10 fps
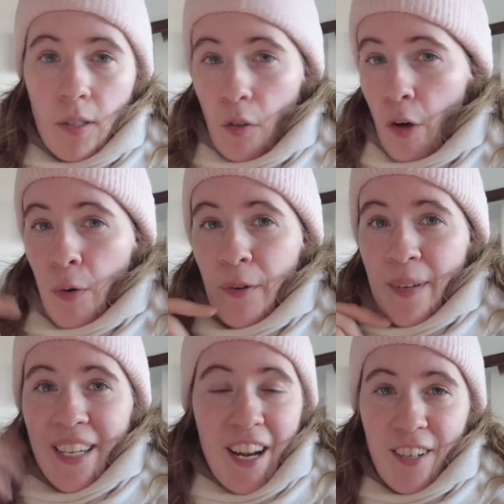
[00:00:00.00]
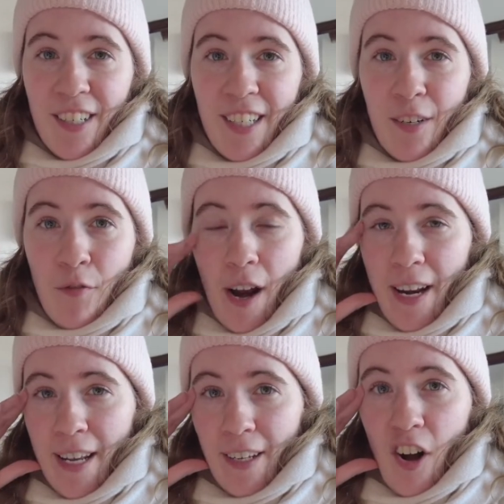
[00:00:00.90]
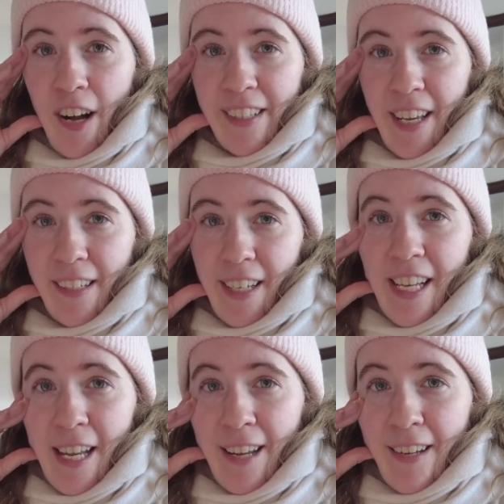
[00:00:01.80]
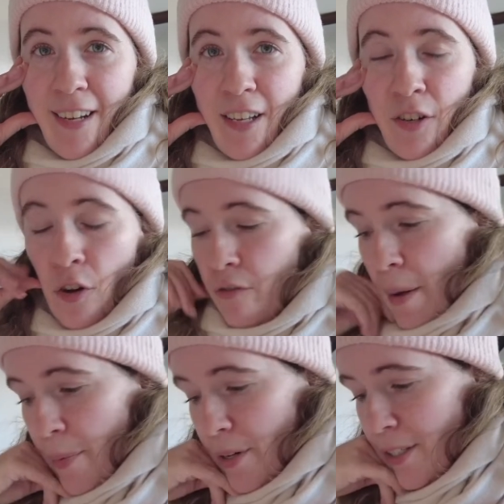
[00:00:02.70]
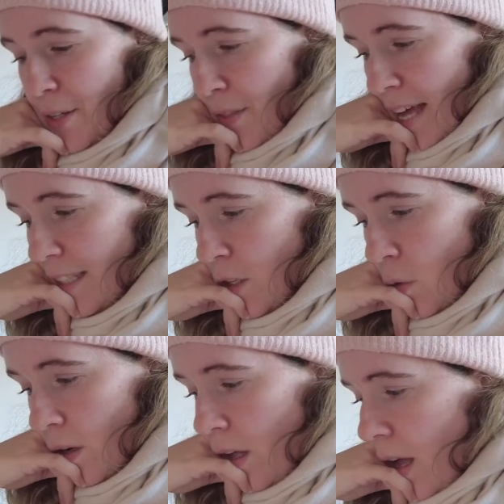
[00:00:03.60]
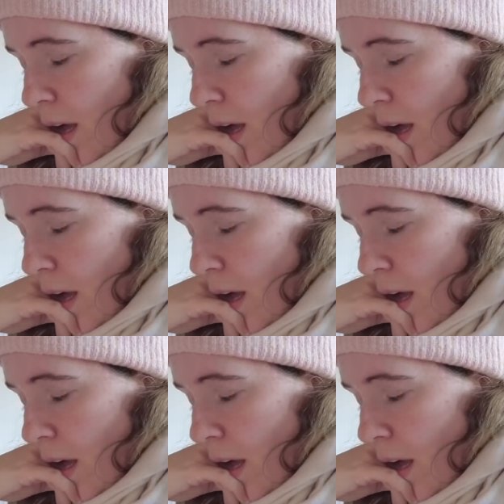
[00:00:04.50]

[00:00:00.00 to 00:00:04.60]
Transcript: So they will be guaranteed writing content in November. So that's cool.